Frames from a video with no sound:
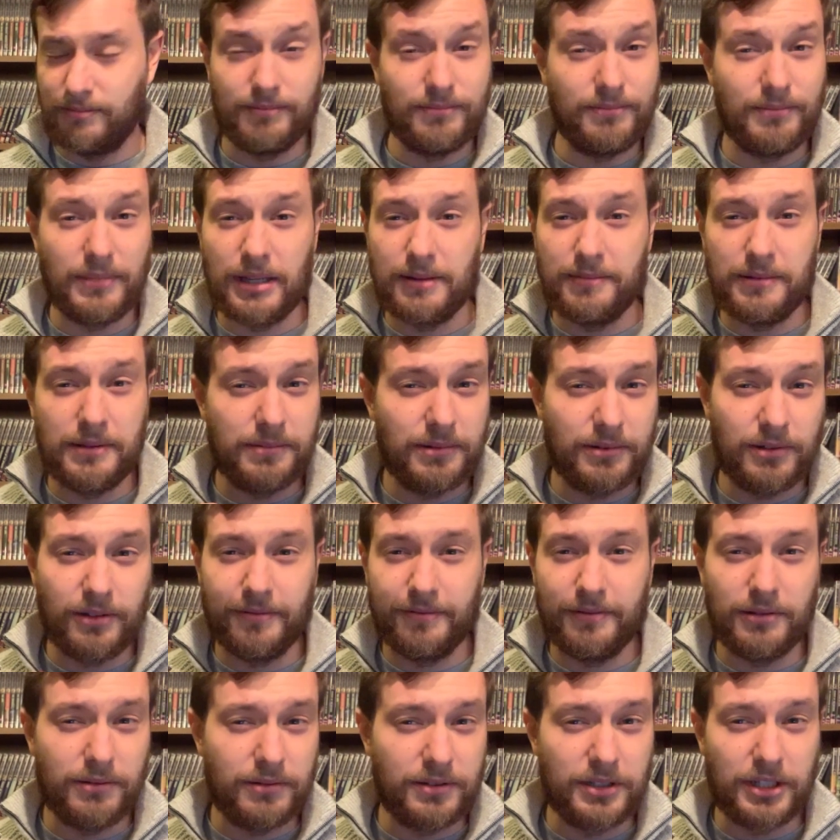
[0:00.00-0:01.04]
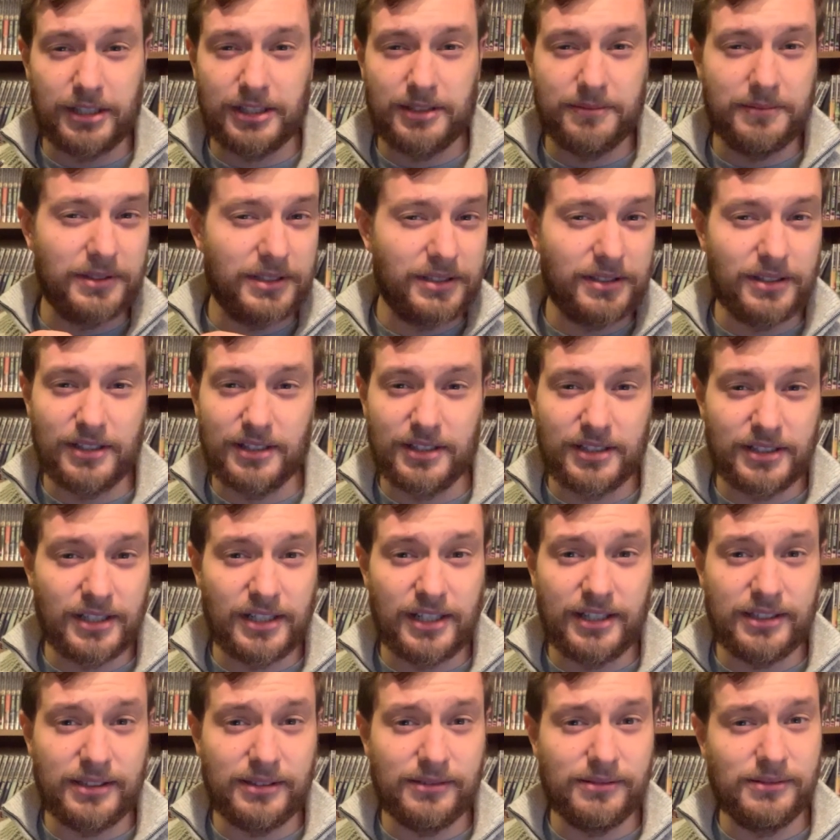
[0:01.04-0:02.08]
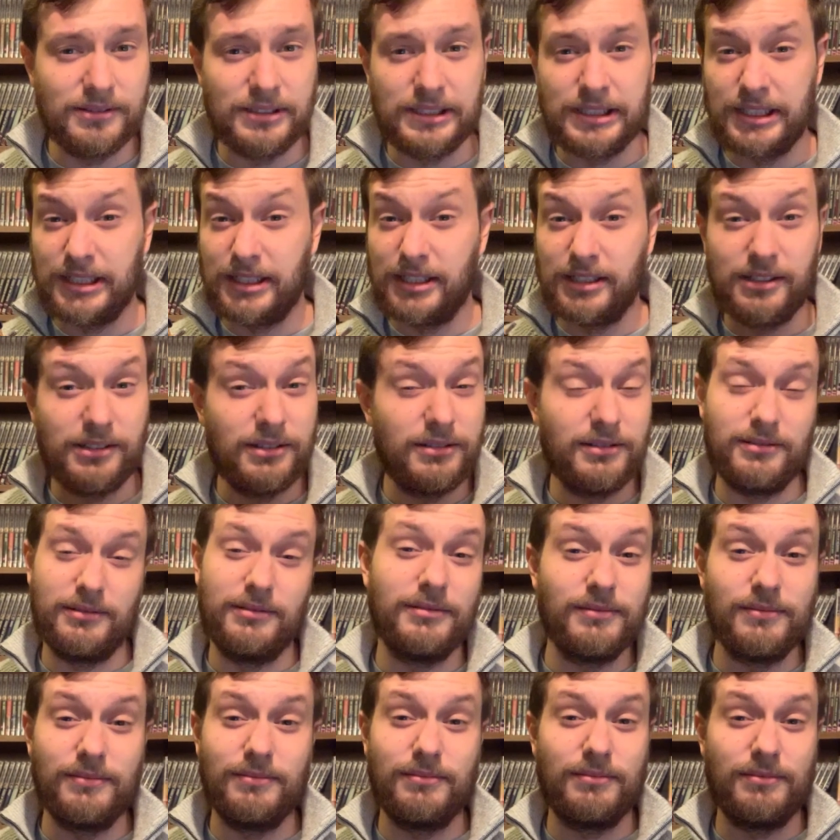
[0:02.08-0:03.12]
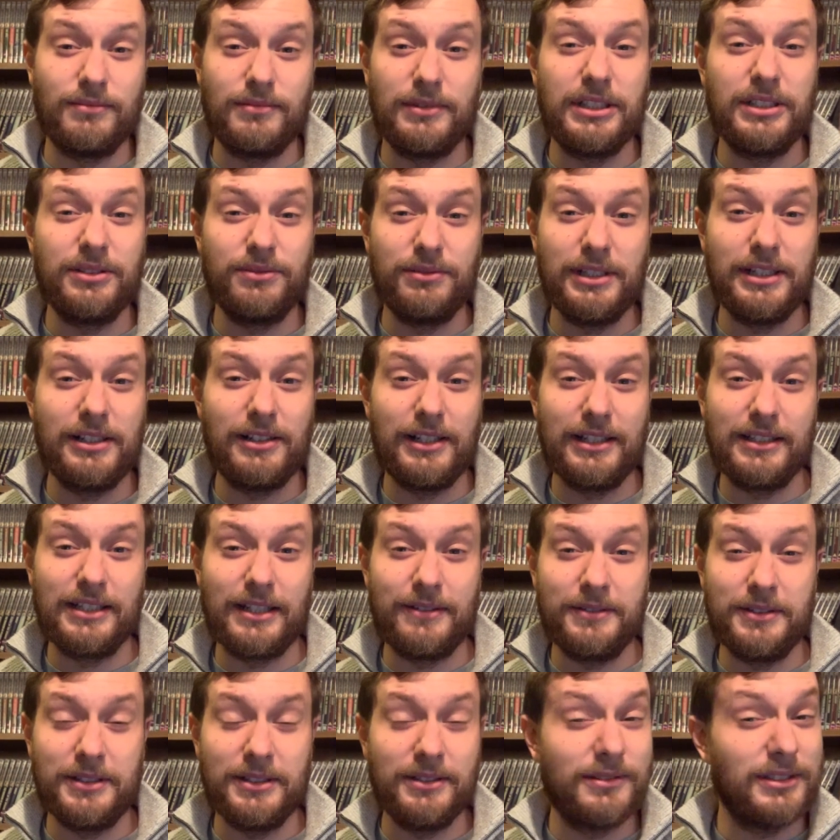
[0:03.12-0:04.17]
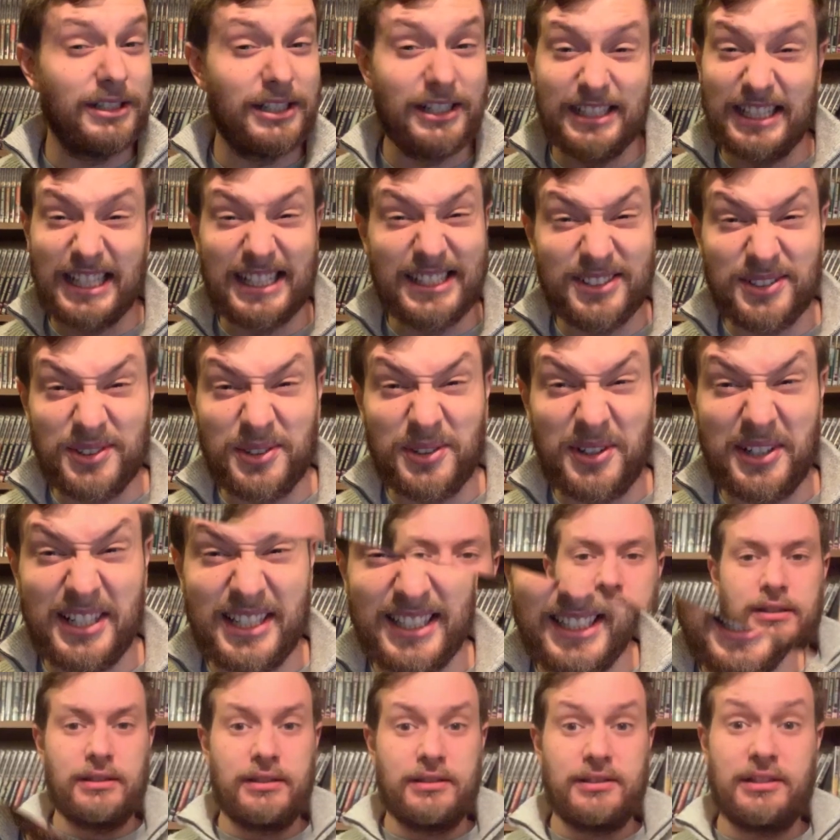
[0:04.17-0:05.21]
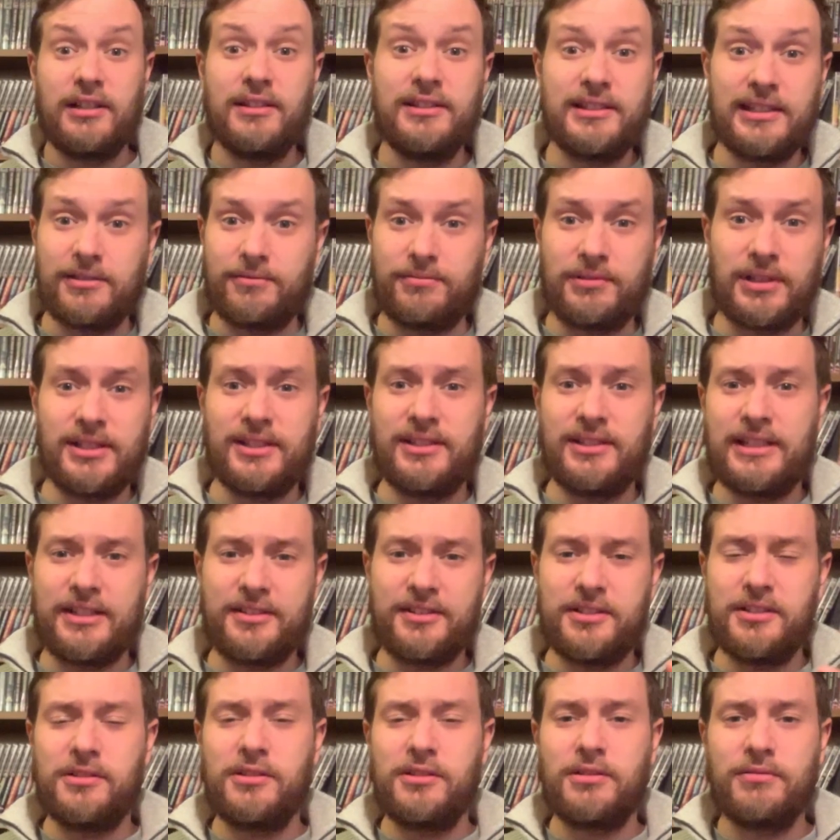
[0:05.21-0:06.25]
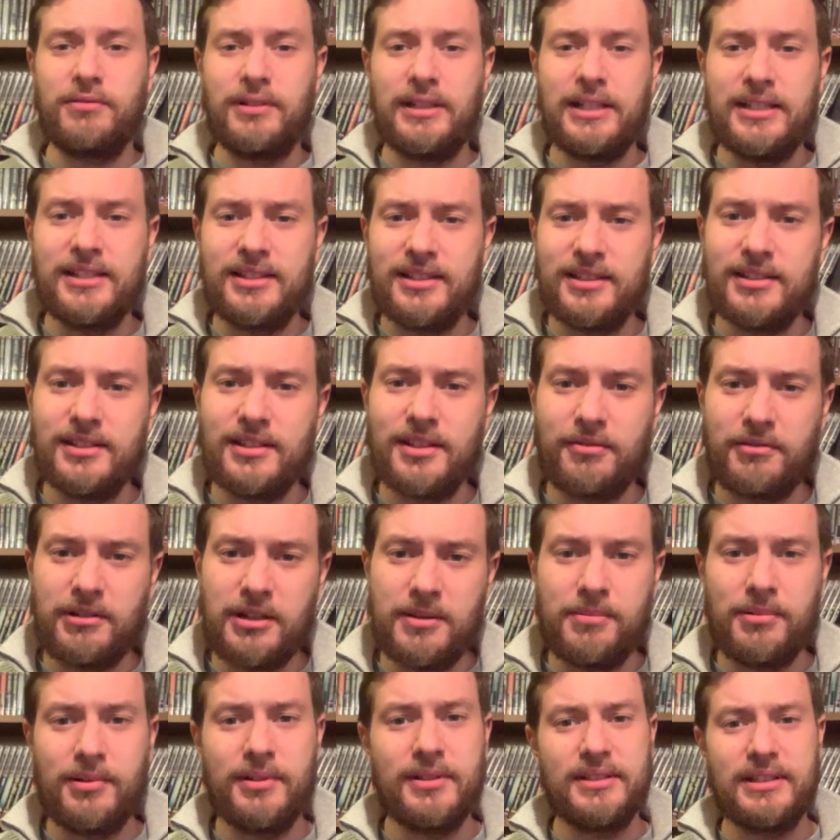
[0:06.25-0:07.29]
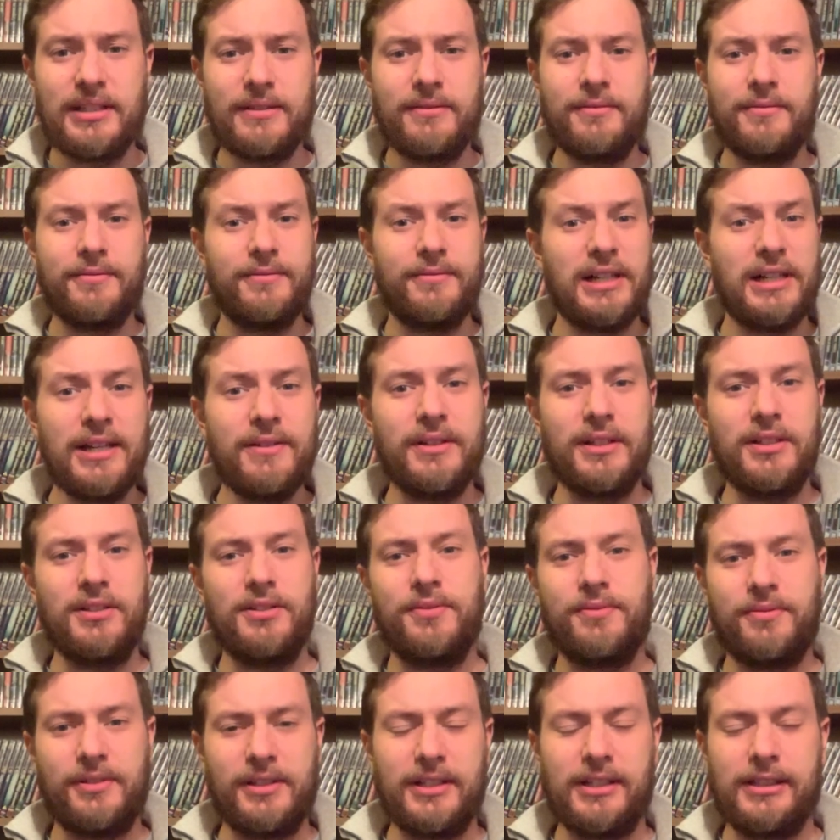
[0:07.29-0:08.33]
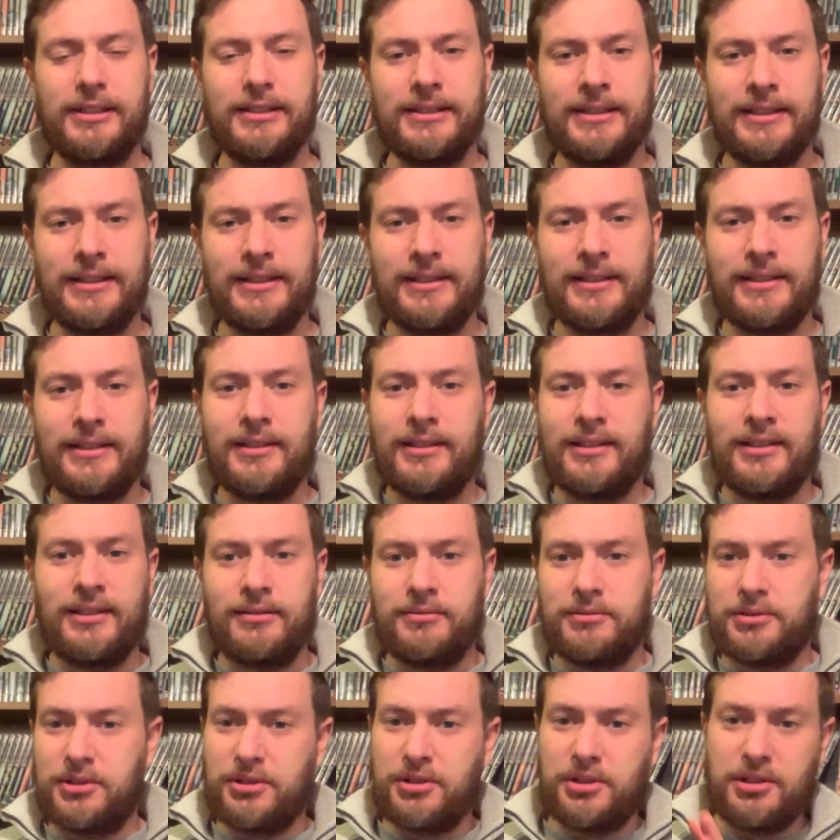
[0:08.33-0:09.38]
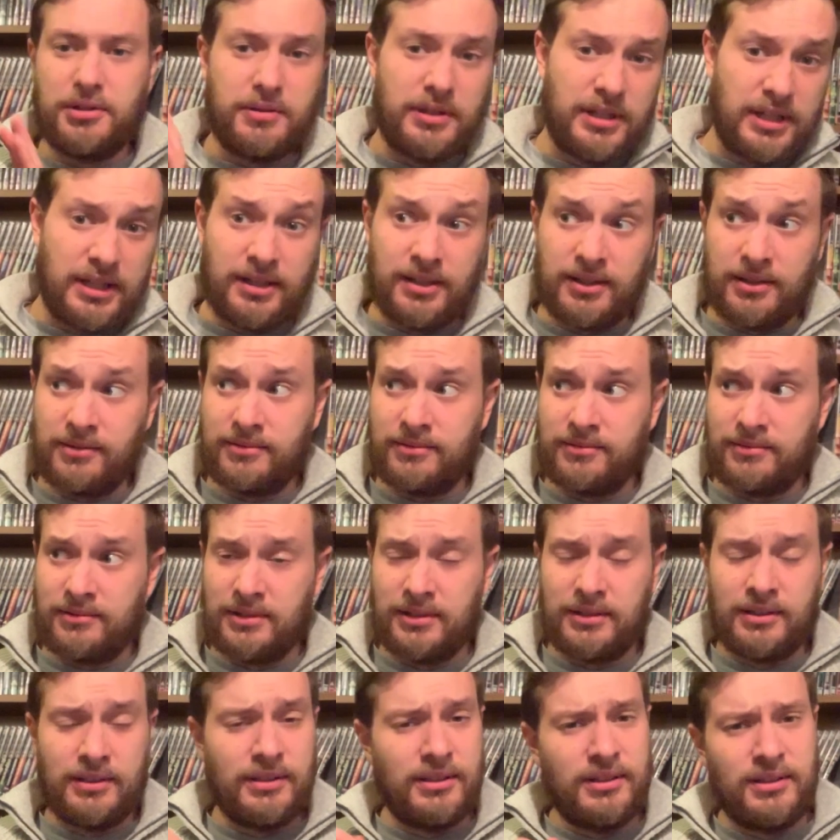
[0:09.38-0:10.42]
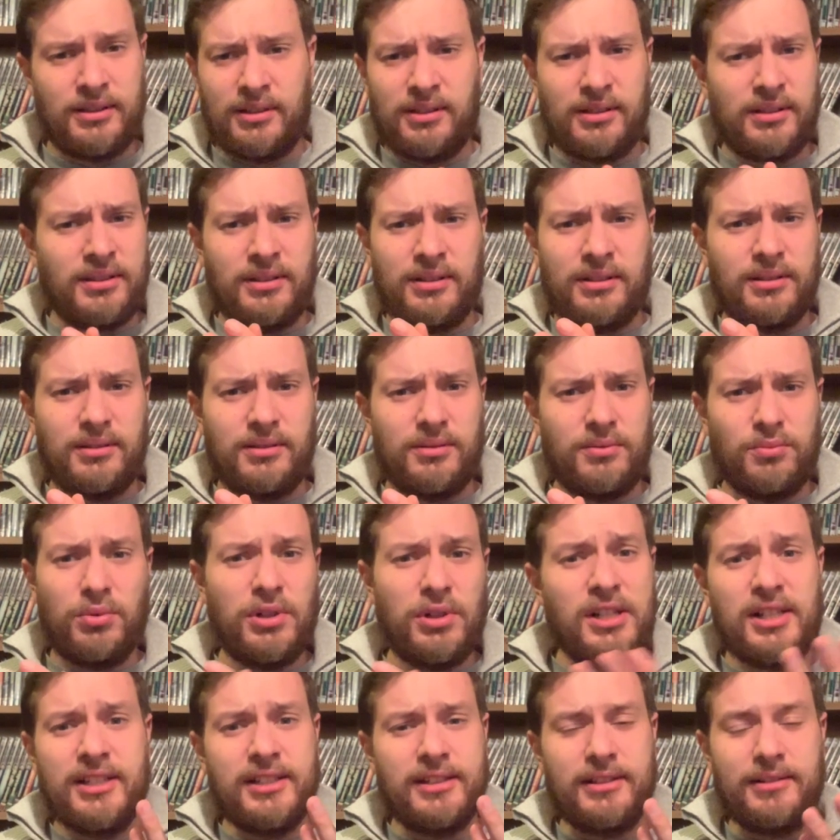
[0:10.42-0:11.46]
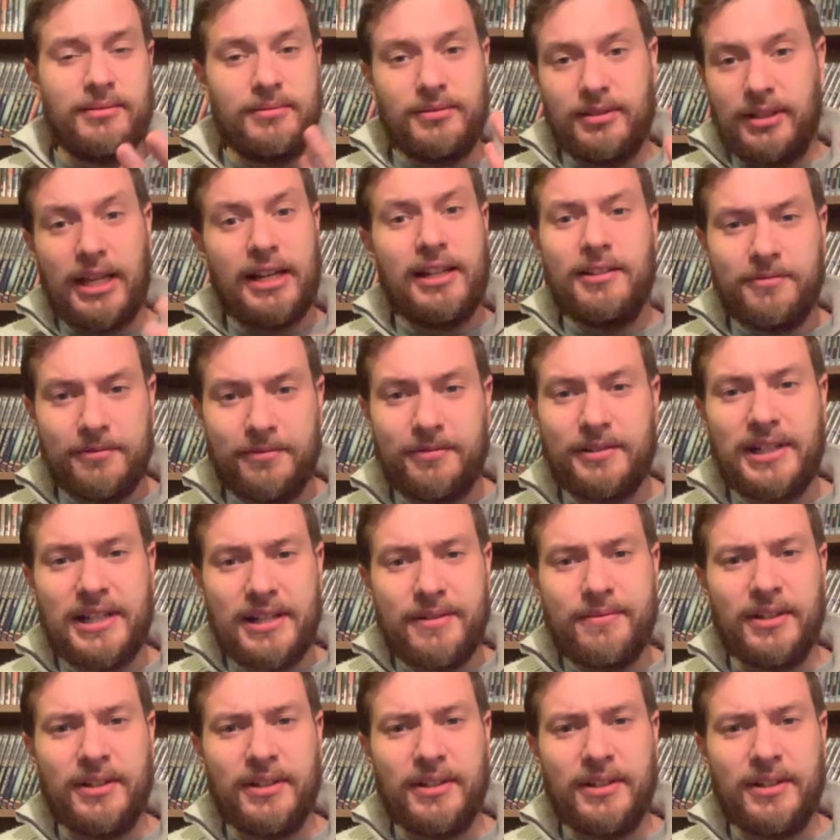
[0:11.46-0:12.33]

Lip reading: maybe put a few adjustments to the skirt. I'd really like to have it. I like that story. Turns out Rusty actually got a release as a 3.75 inch figure, which I'll show you here. Why? Get it in 5